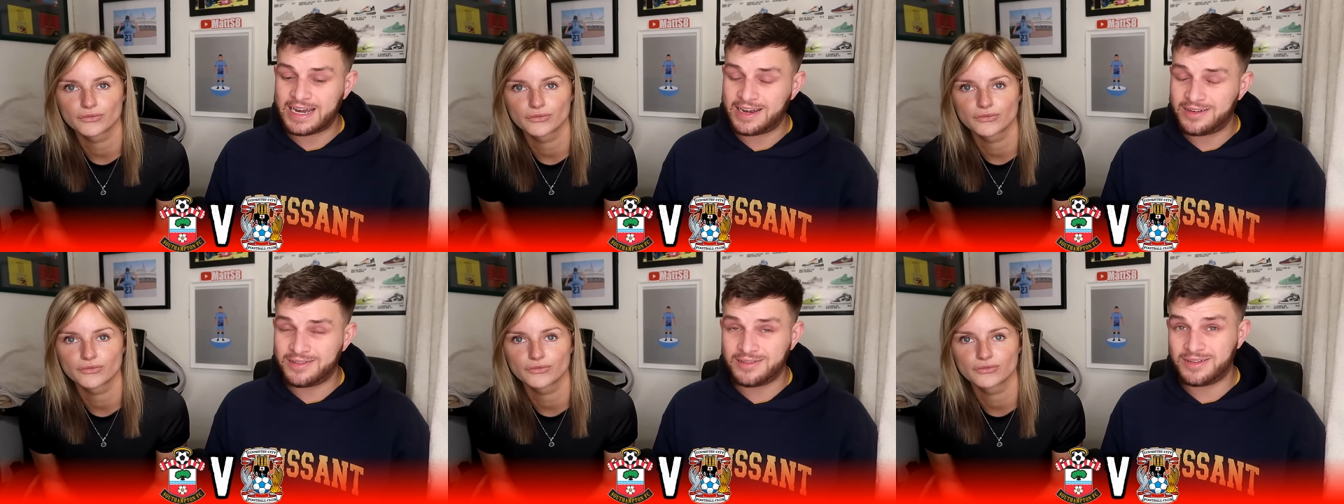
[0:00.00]

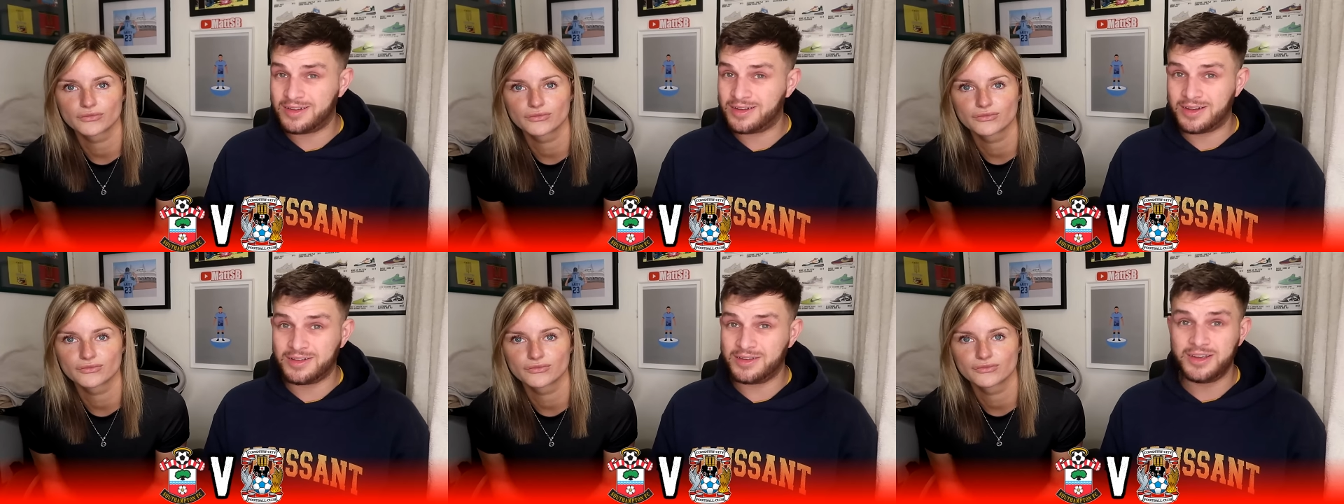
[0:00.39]
Speaker 1: And,
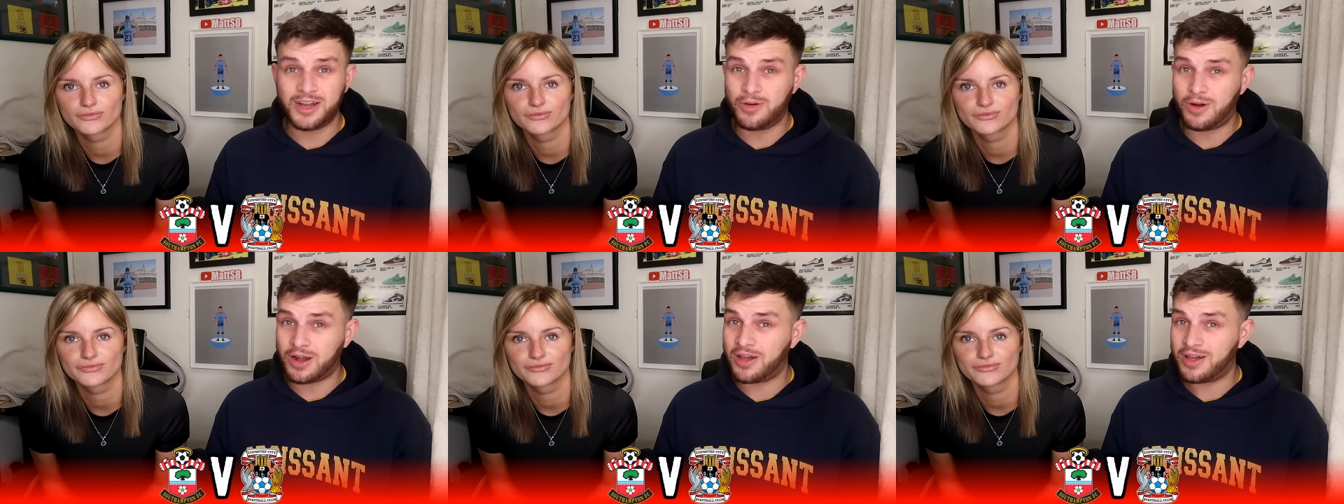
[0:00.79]
you
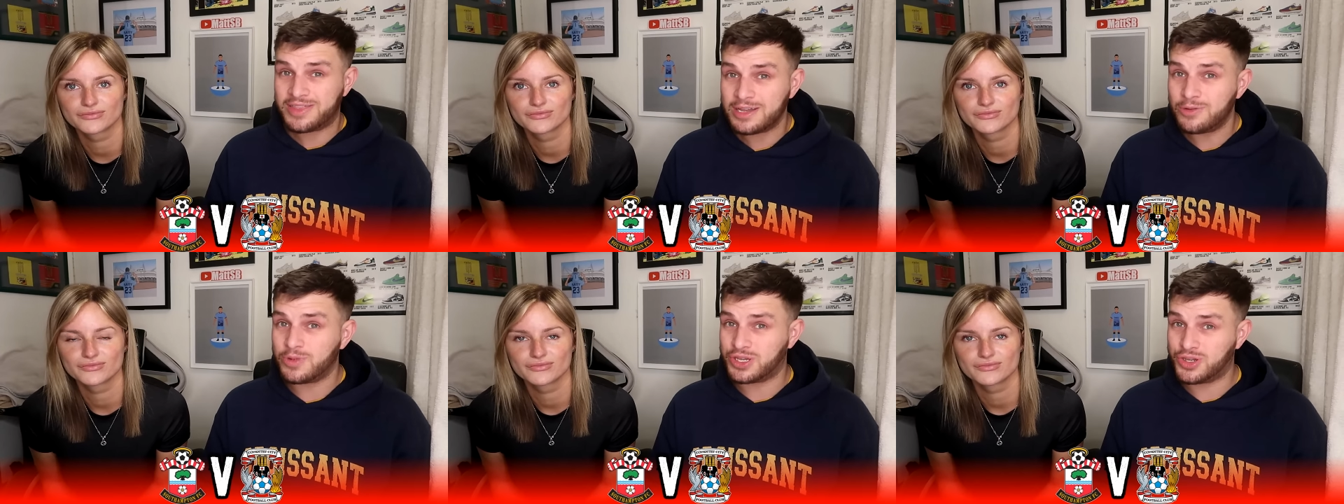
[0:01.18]
know, I
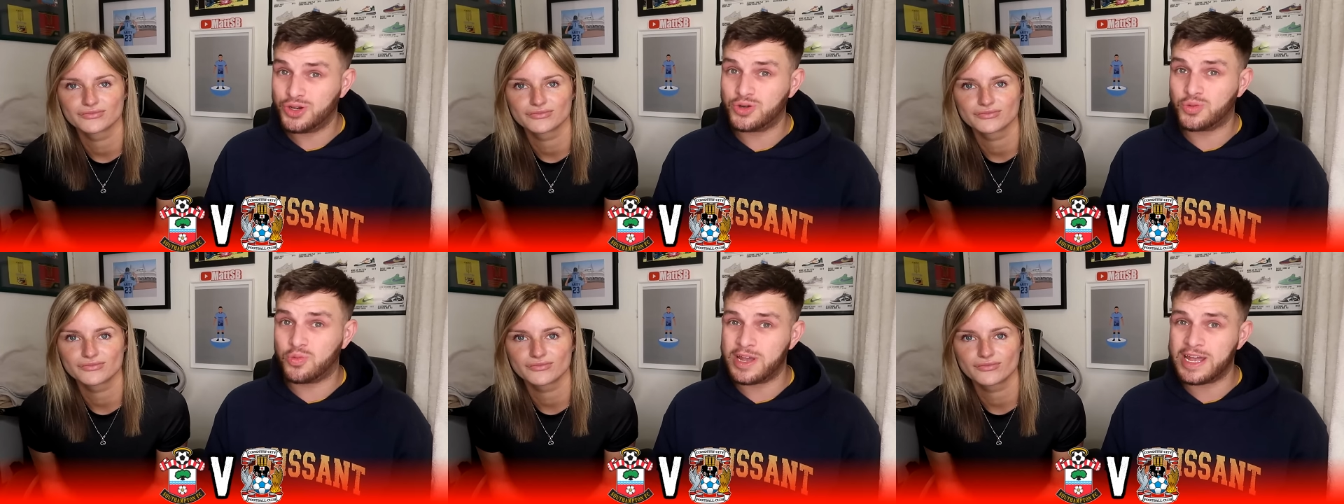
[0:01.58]
think we
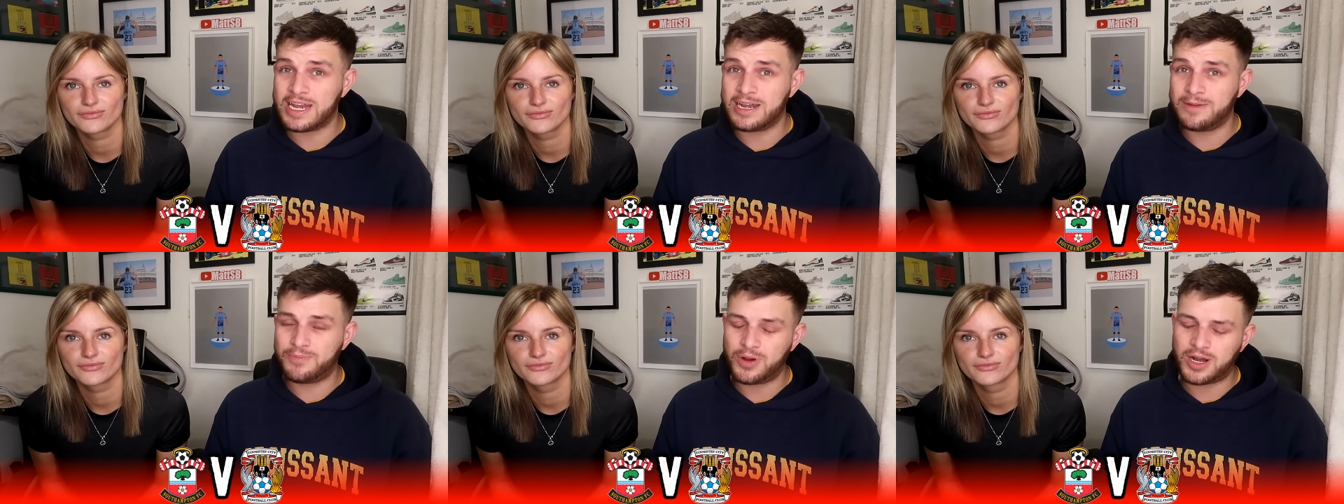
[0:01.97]
could
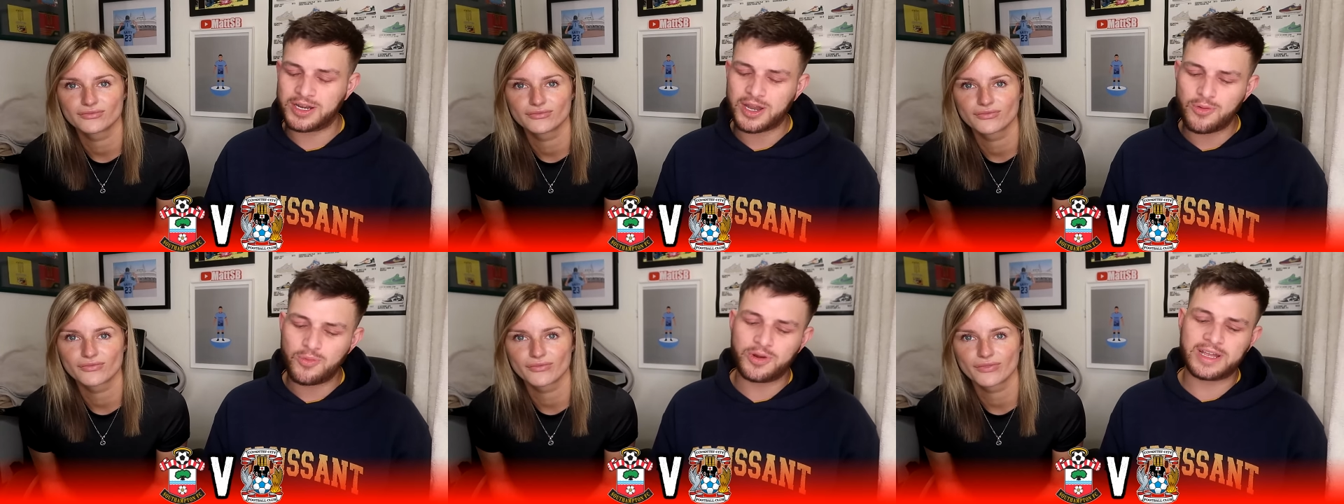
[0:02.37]
win, but I
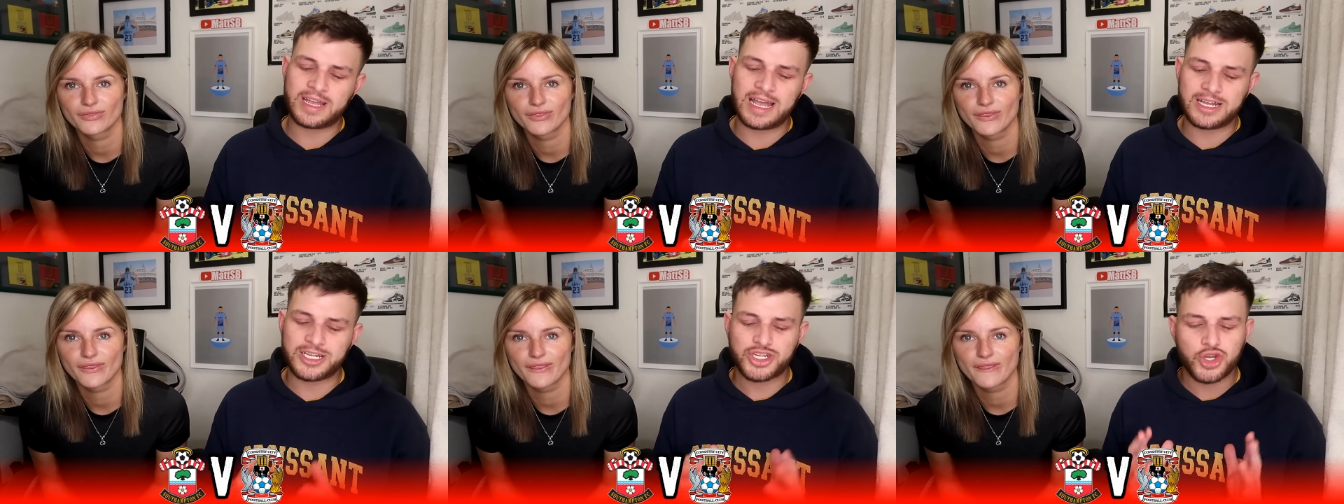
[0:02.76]
don't want to
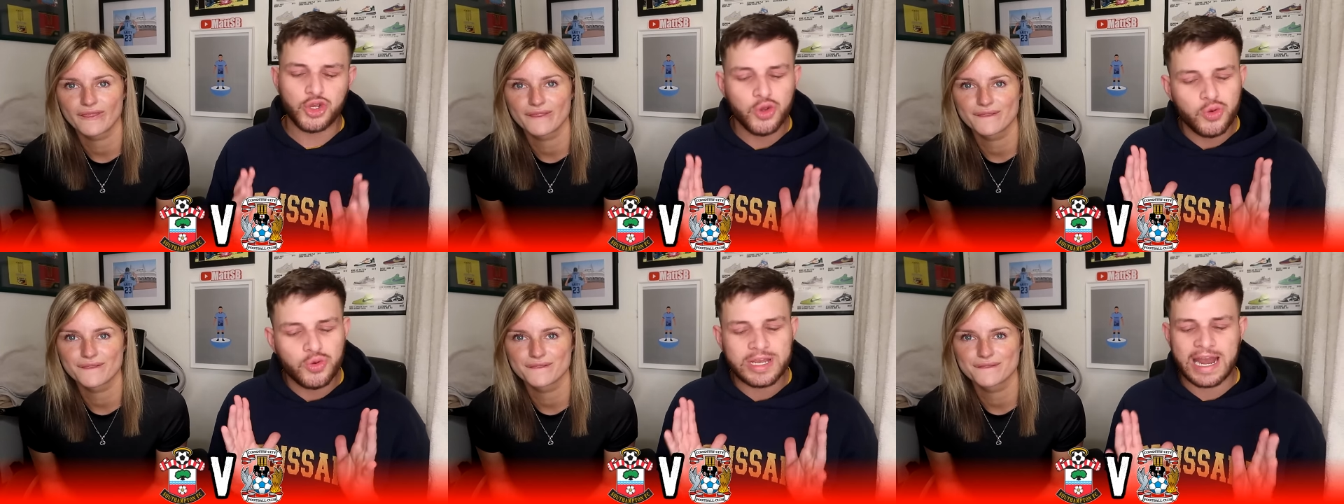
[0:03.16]
get
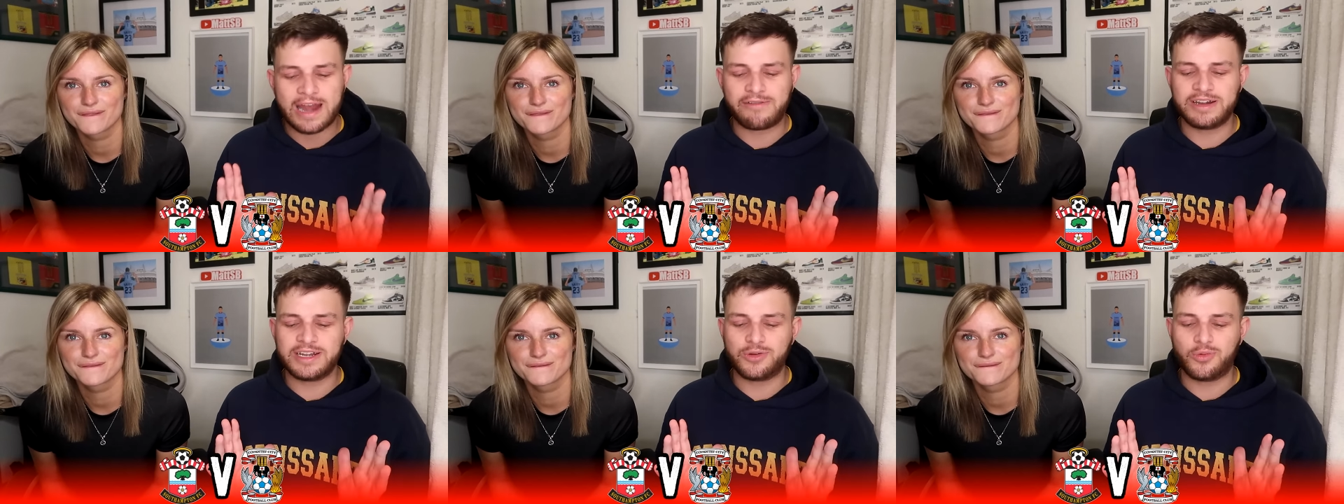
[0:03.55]
too
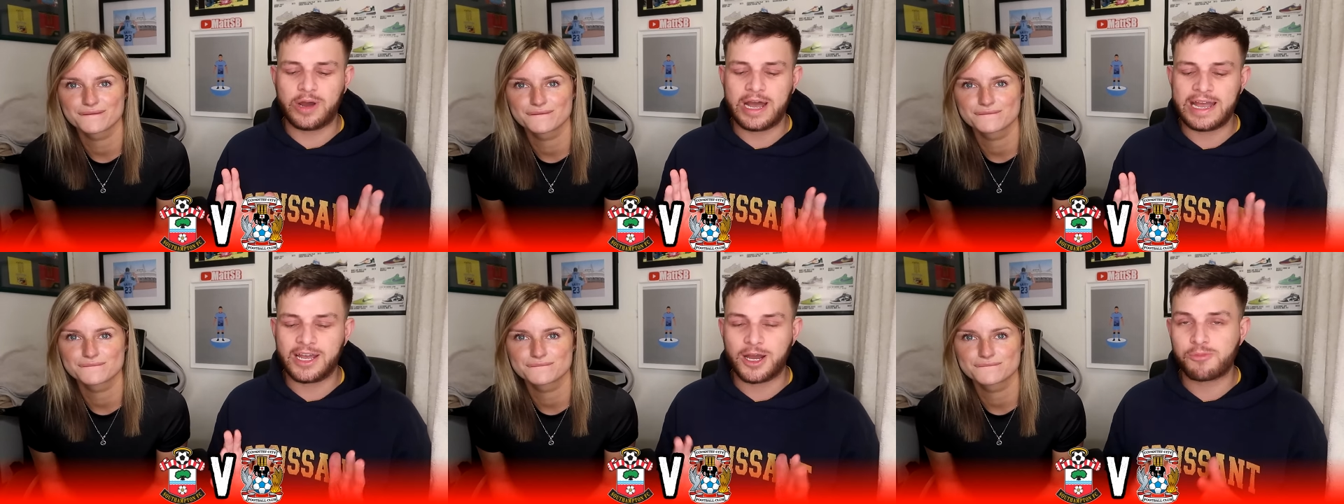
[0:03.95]
carried away.